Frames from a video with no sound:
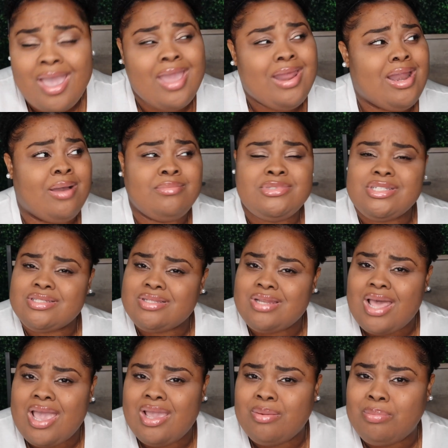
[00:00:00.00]
And I'm just
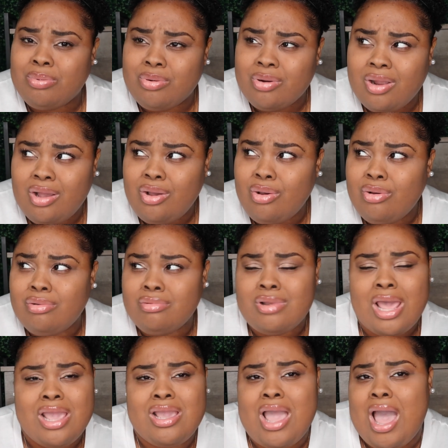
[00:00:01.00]
like, bro,
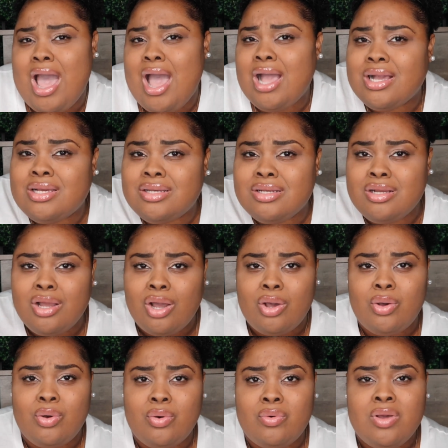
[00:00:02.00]
like, I could
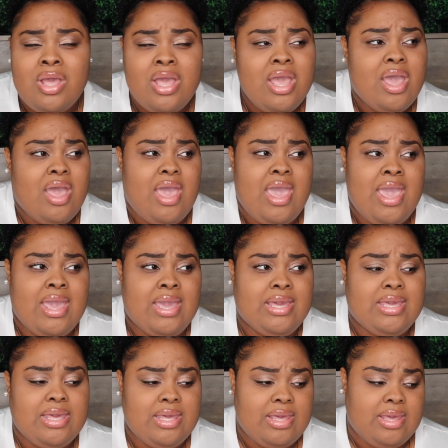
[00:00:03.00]
go
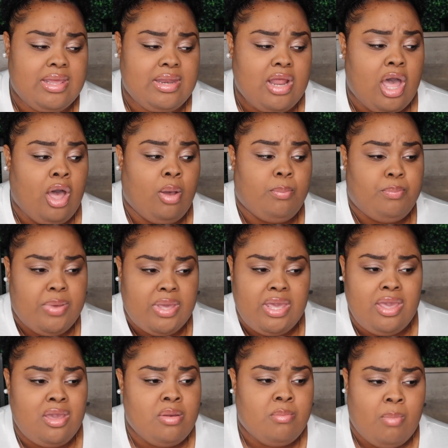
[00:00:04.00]
and get a
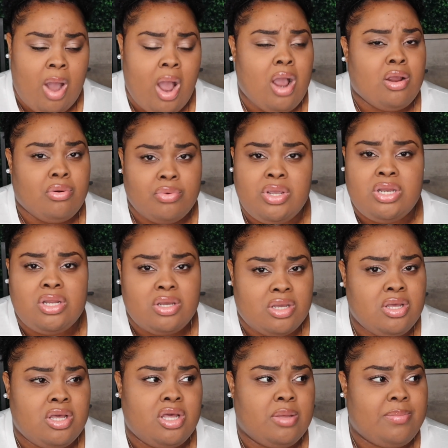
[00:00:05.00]
big margarita
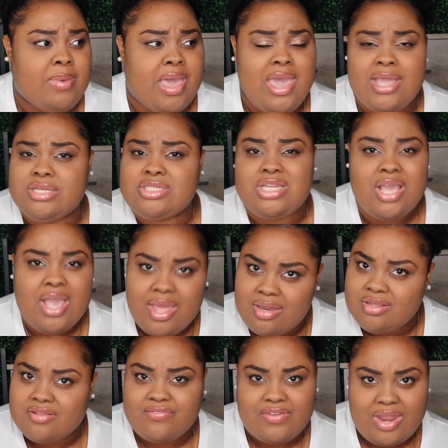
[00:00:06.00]
cup at
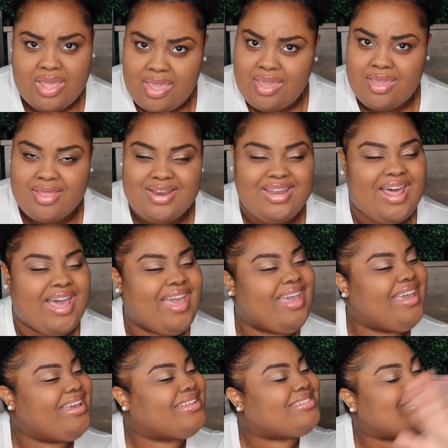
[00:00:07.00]
Cheddar's for that.
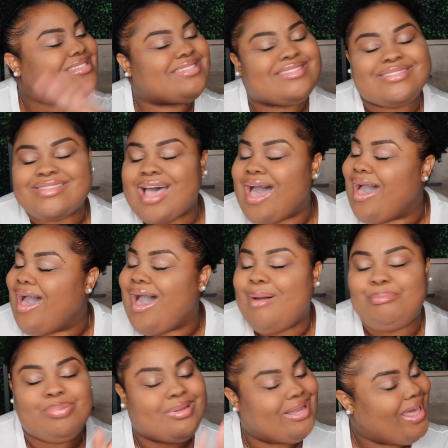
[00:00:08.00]
Like,
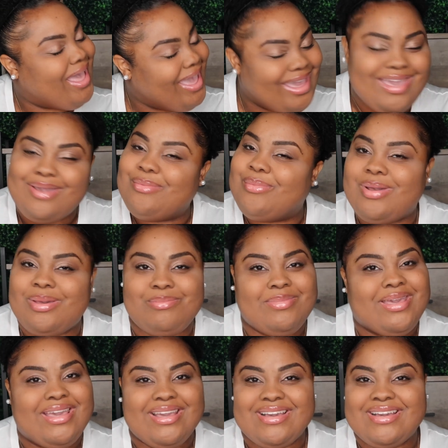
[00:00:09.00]
stop playing with
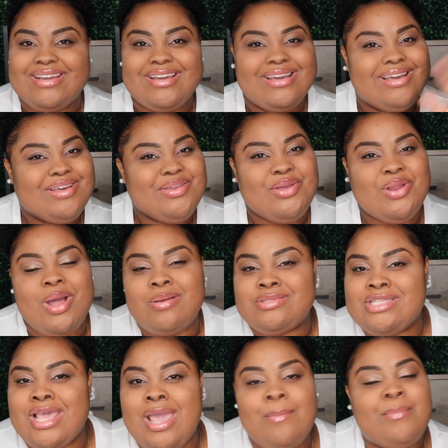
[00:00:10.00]
me. You know what
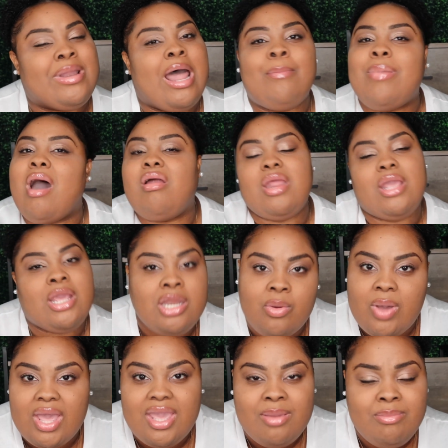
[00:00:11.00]
I'm saying? But I bought it
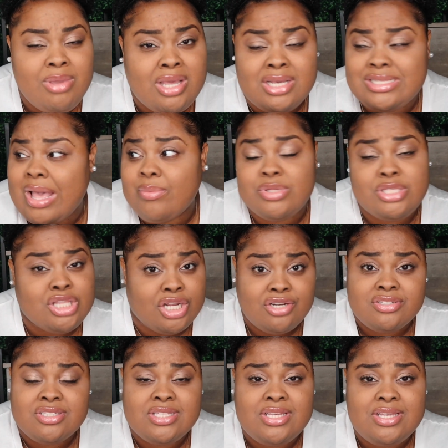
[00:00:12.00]
anyway because I was
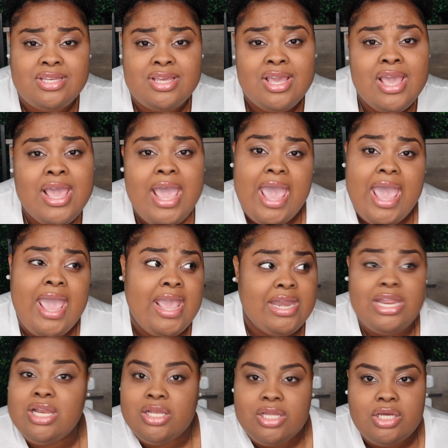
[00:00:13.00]
thirsty
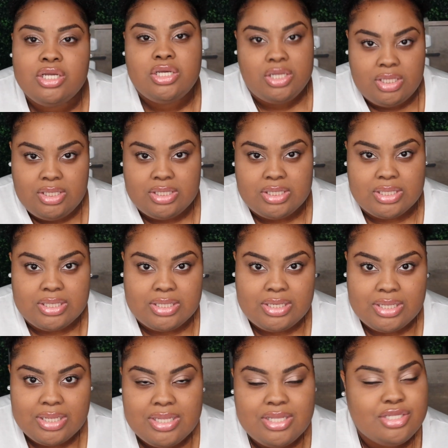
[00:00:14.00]
and it looked good.
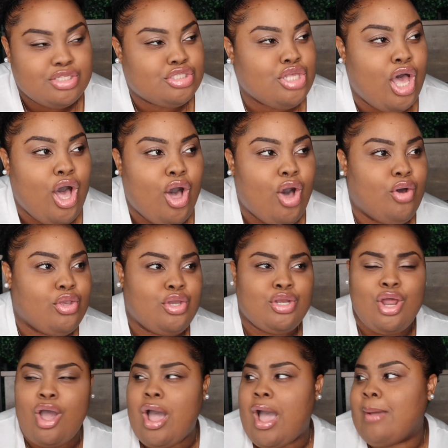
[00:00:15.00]
So, you
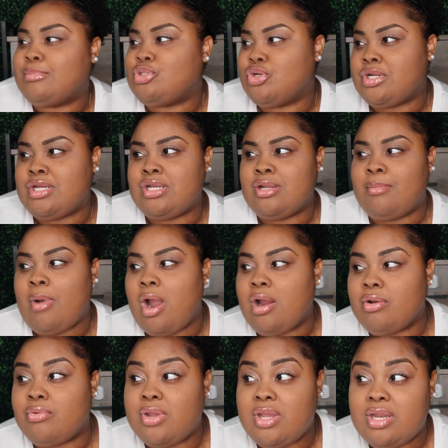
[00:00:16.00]
know, I'm drinking the
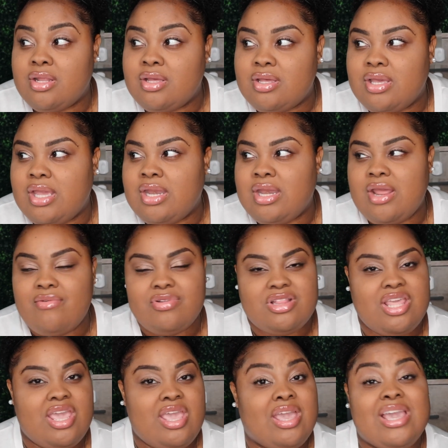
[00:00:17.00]
margarita and
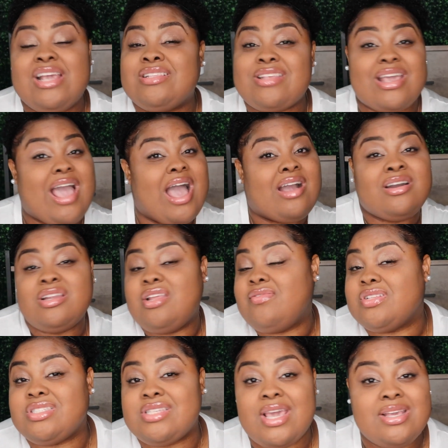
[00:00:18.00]
everything. It's like I couldn't
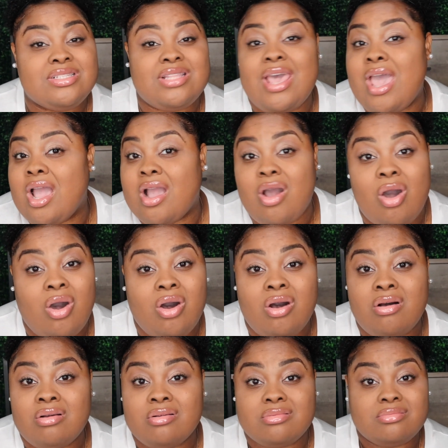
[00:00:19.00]
even taste the
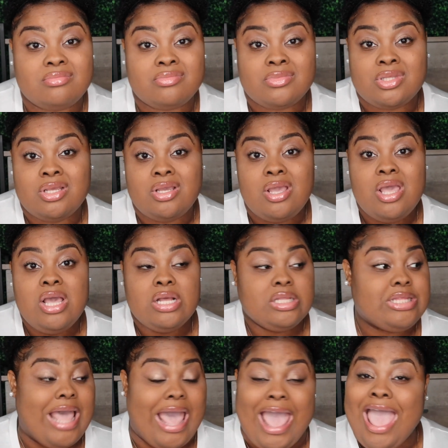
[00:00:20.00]
alcohol.
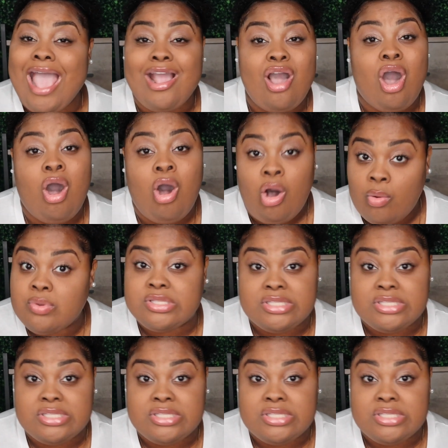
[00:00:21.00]
The alcohol